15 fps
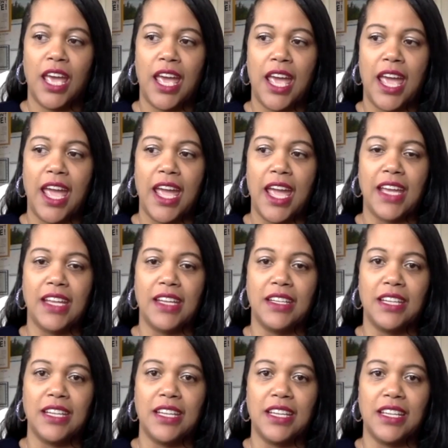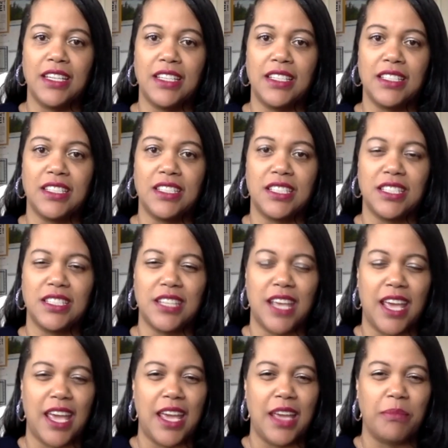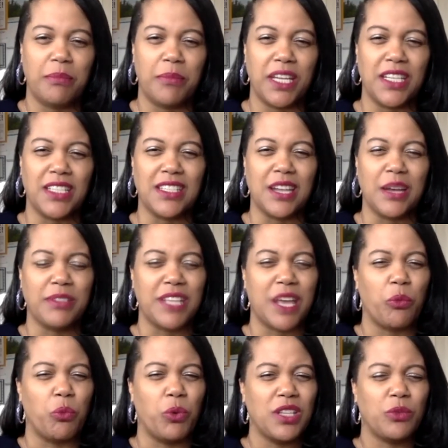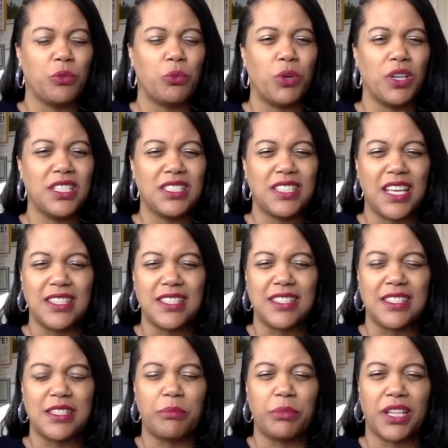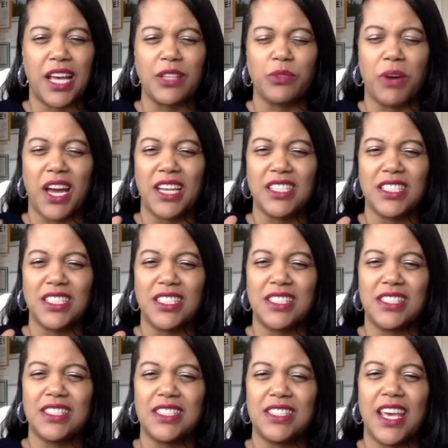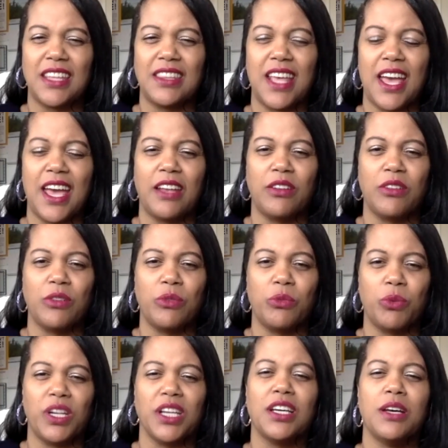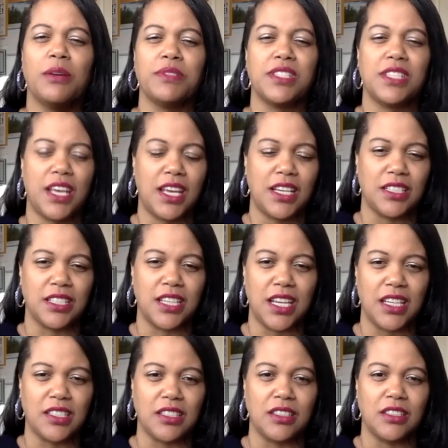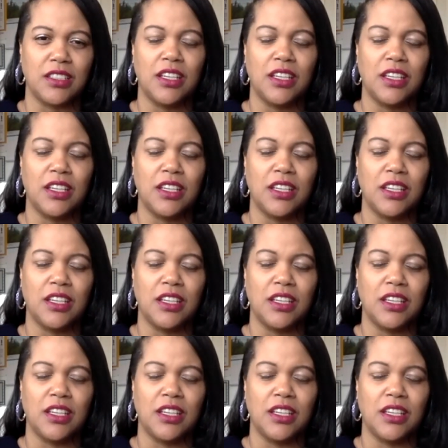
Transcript: And she said eight minutes. And I was like, what, what does that symbolize? Why is she saying that when it comes to education?